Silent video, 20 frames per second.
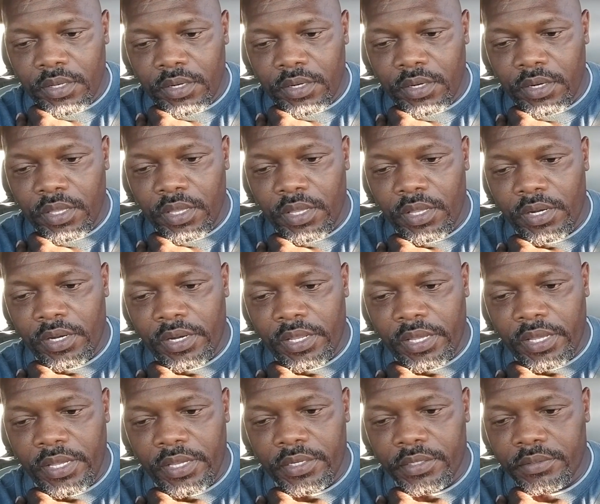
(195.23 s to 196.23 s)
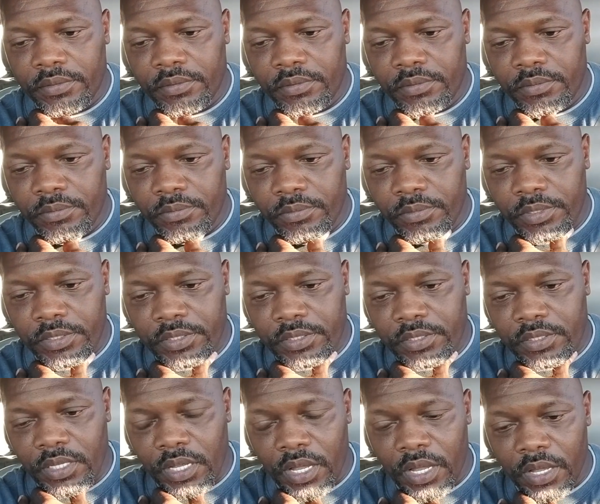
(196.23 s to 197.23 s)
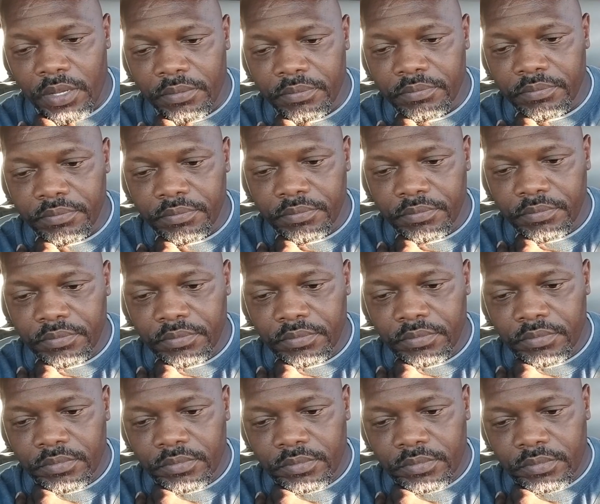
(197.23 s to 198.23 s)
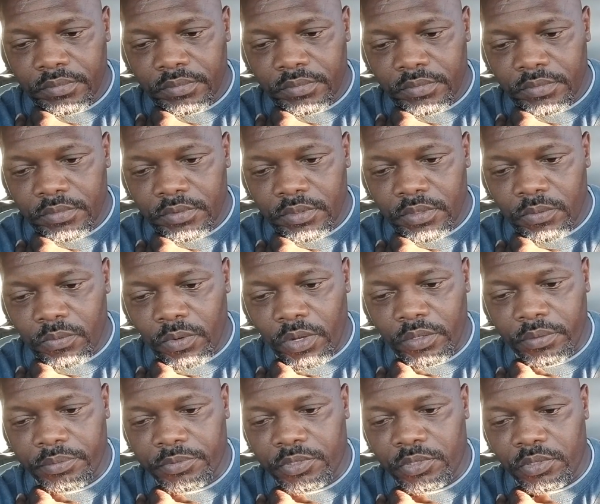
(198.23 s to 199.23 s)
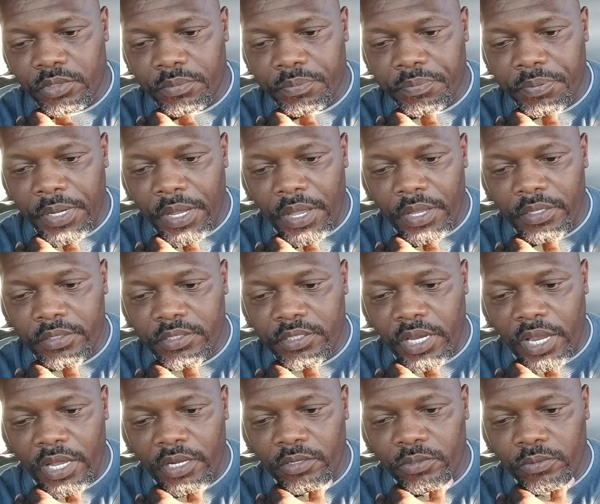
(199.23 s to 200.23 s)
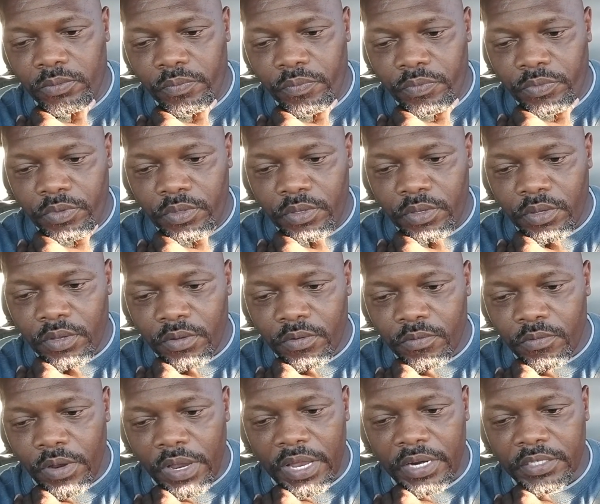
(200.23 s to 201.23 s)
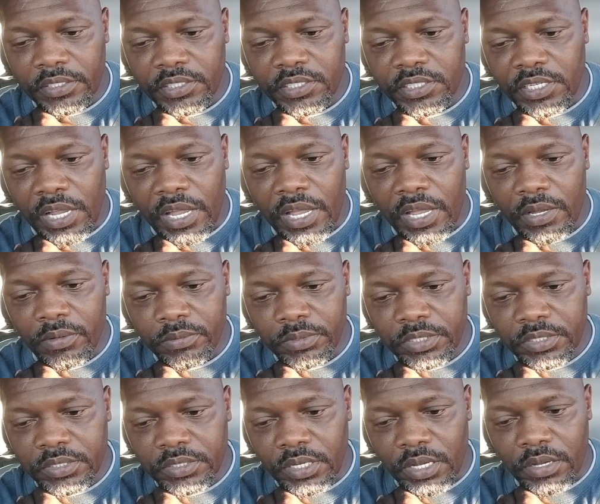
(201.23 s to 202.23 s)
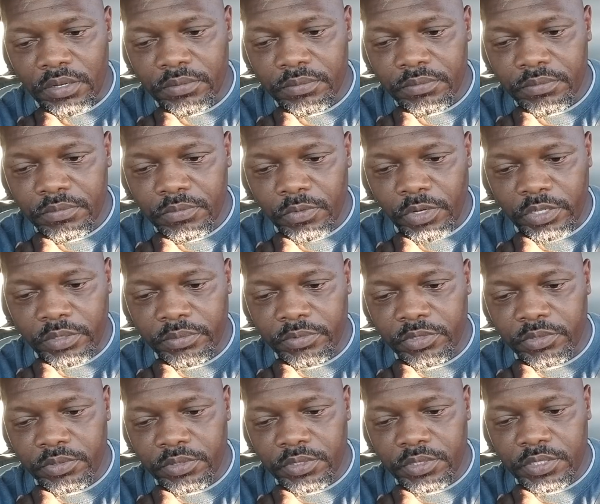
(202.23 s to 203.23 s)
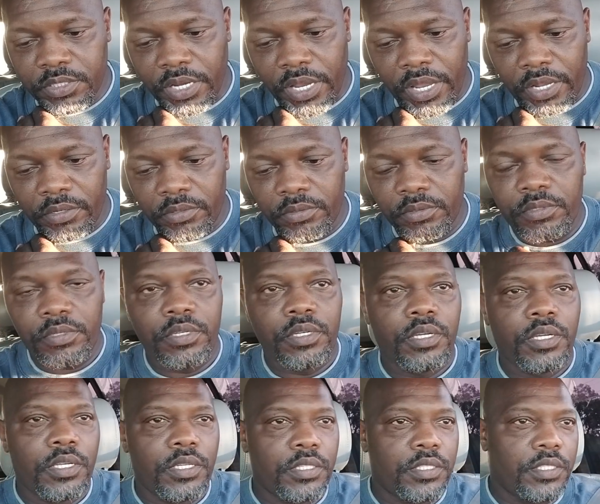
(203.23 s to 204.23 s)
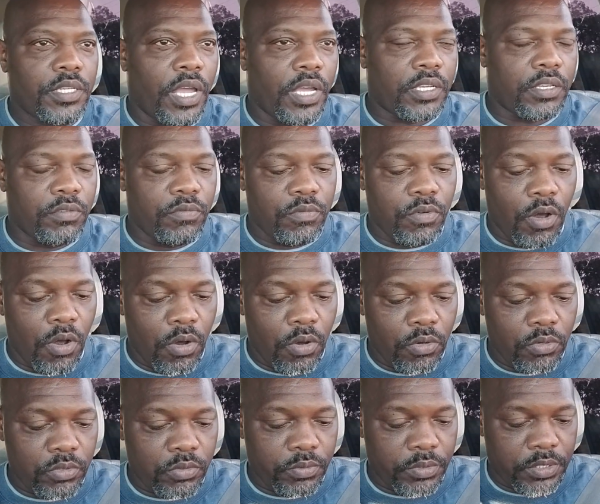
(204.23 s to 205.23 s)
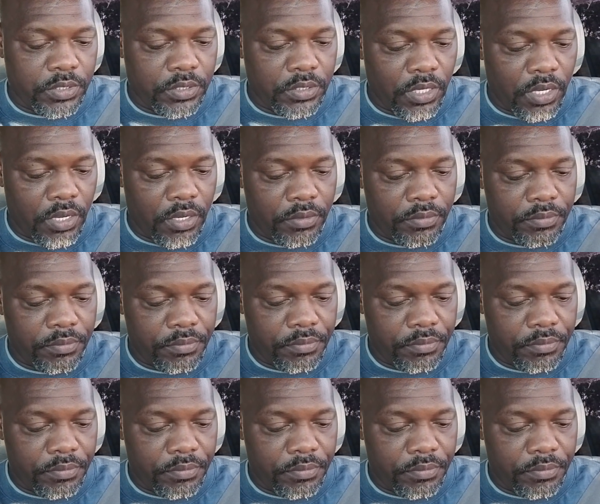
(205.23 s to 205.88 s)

Neil Lynn, what's up? Welcome to the channel. Ride and Shine, what's up? Welcome to the channel. Jackie Rose, what's up?